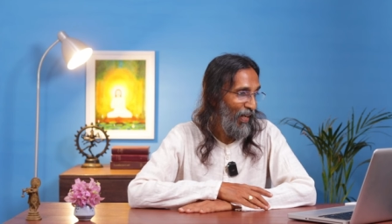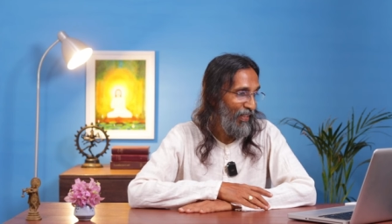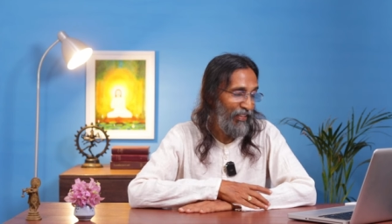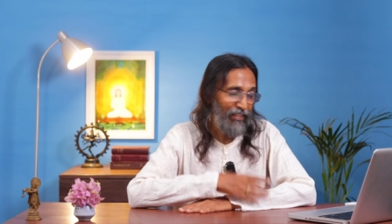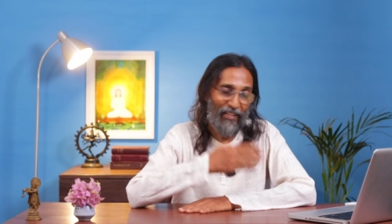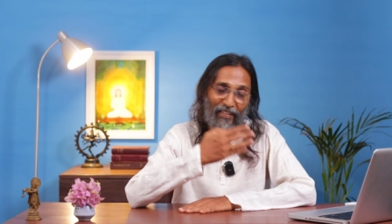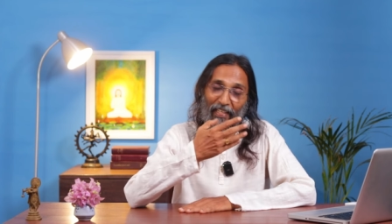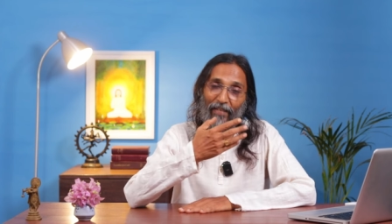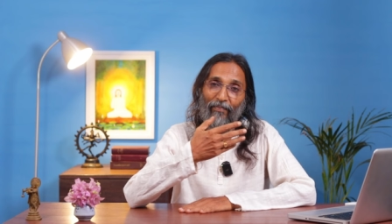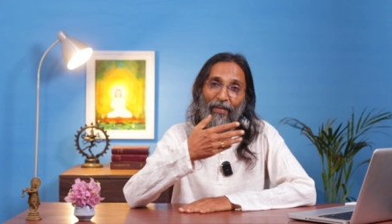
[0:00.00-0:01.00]
And it is an
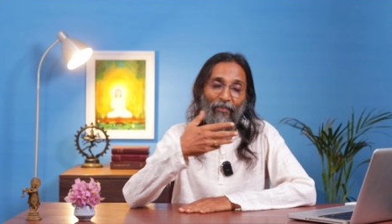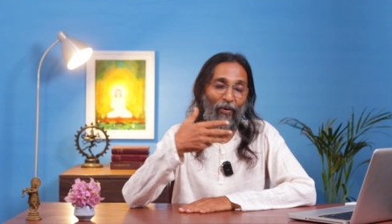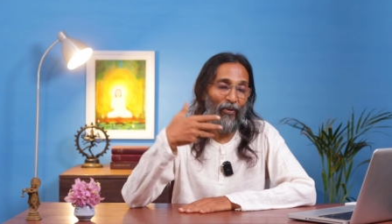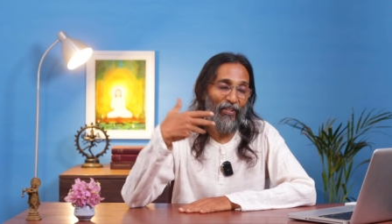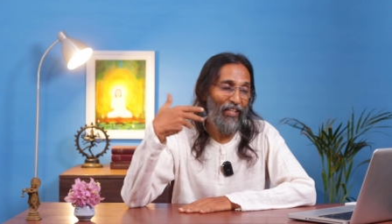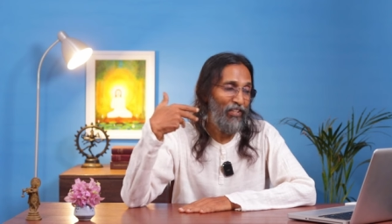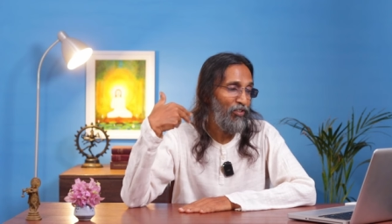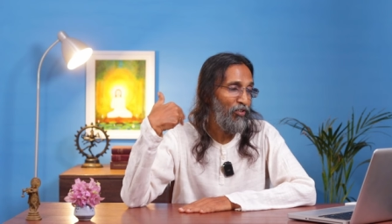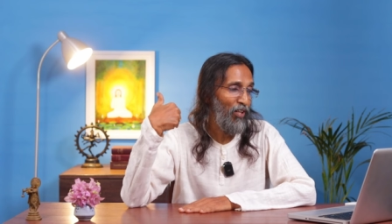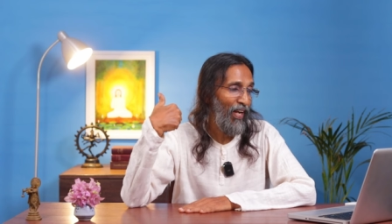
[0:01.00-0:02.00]
immemorial
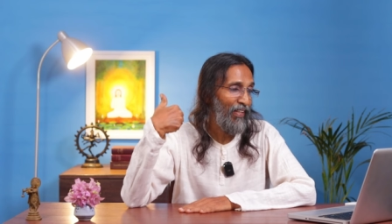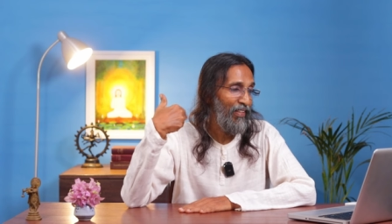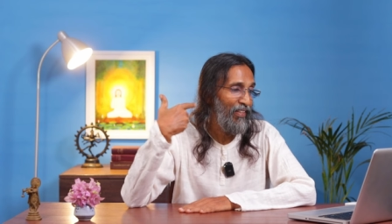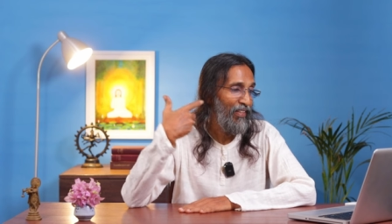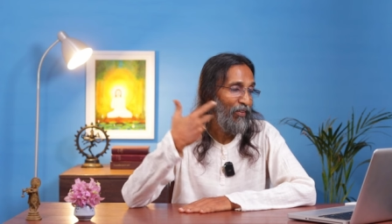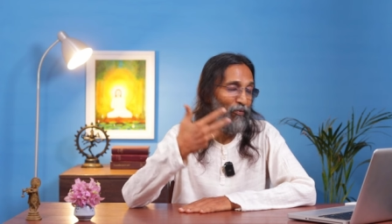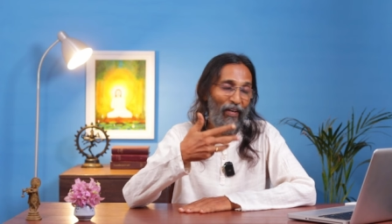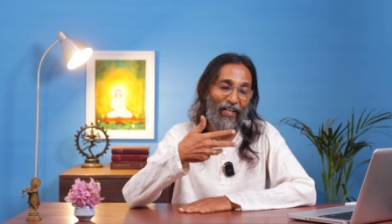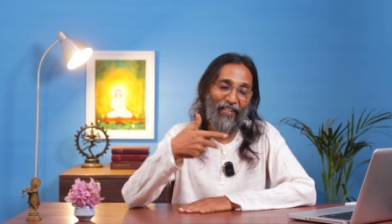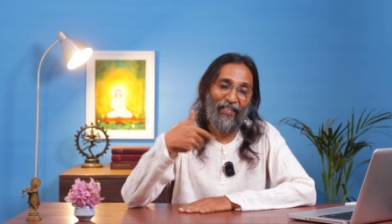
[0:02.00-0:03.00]
track
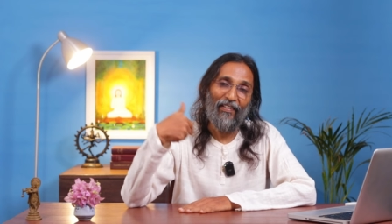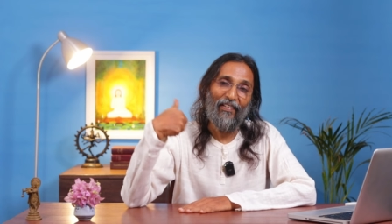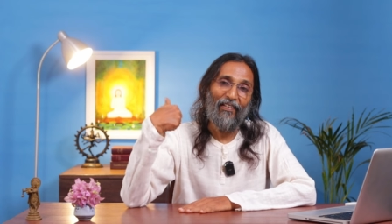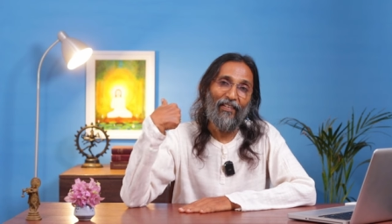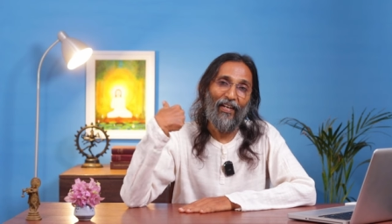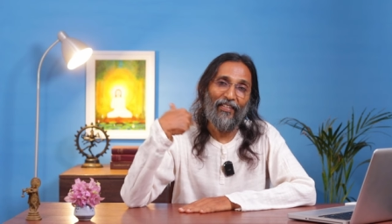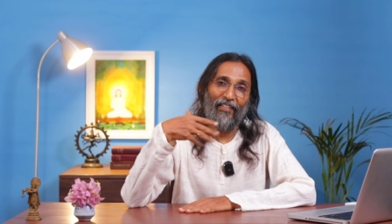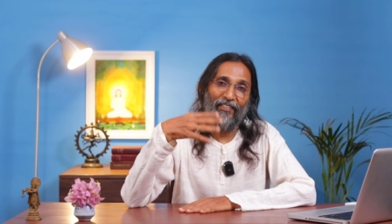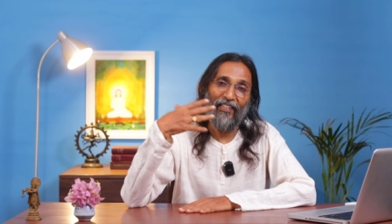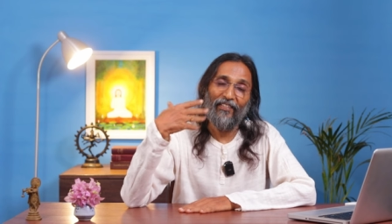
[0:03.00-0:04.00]
where
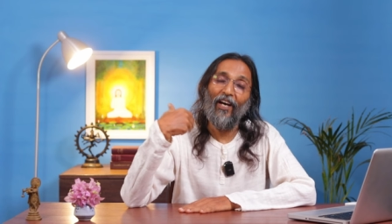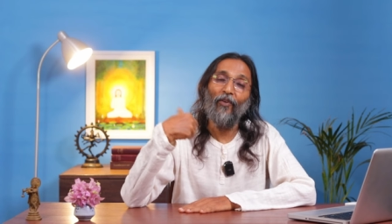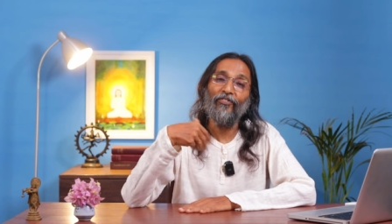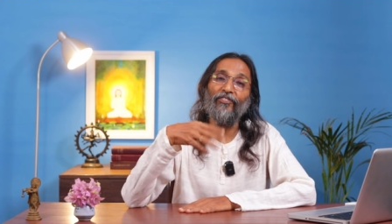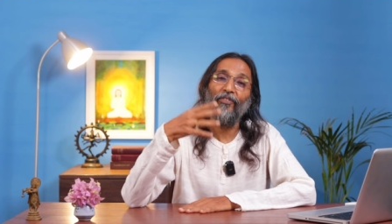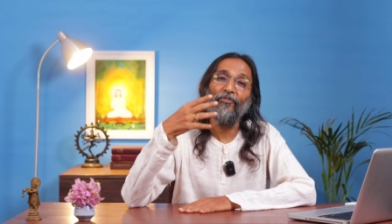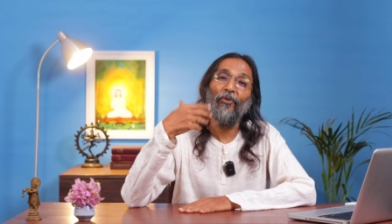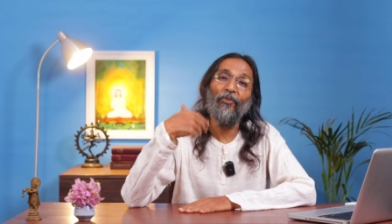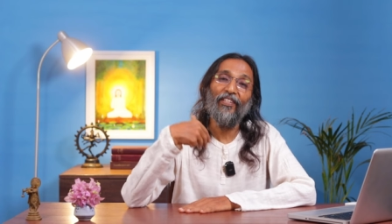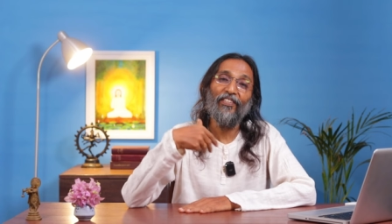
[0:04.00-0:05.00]
hundreds and thousands of
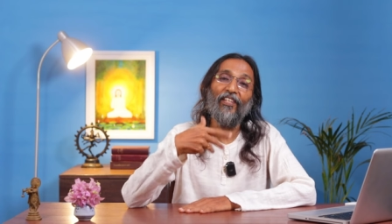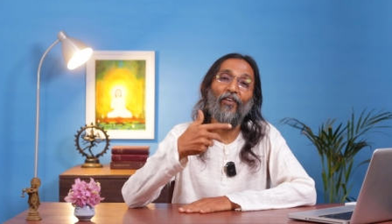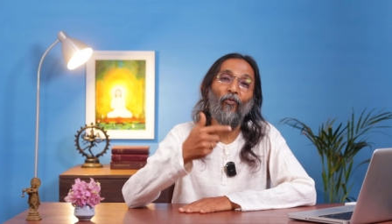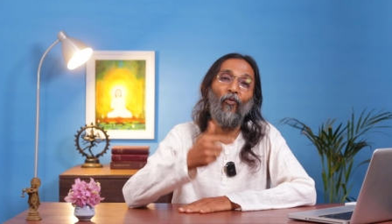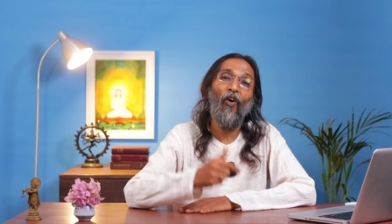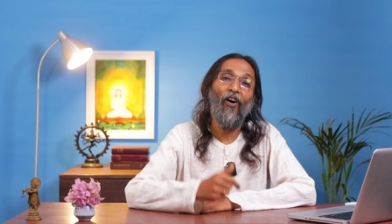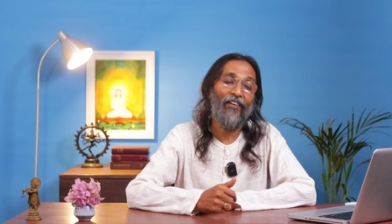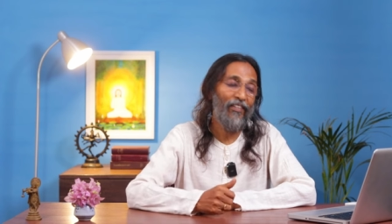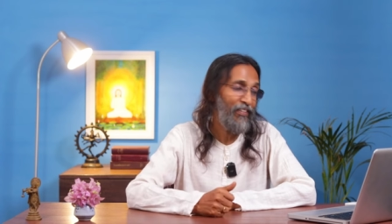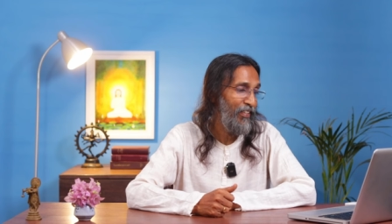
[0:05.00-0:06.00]
yogins have
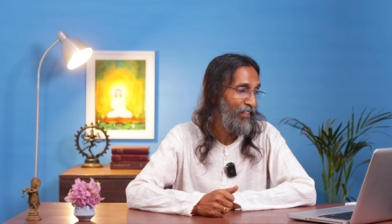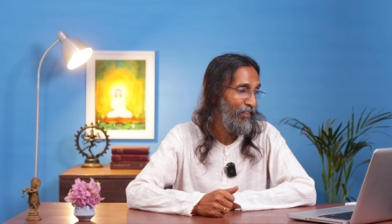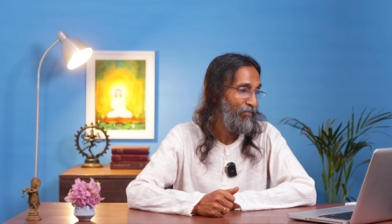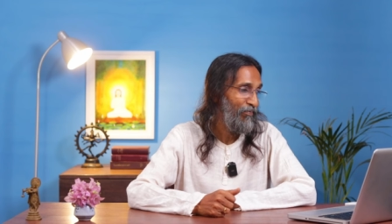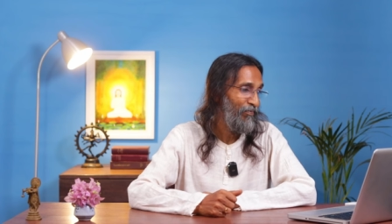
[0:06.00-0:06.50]
walked.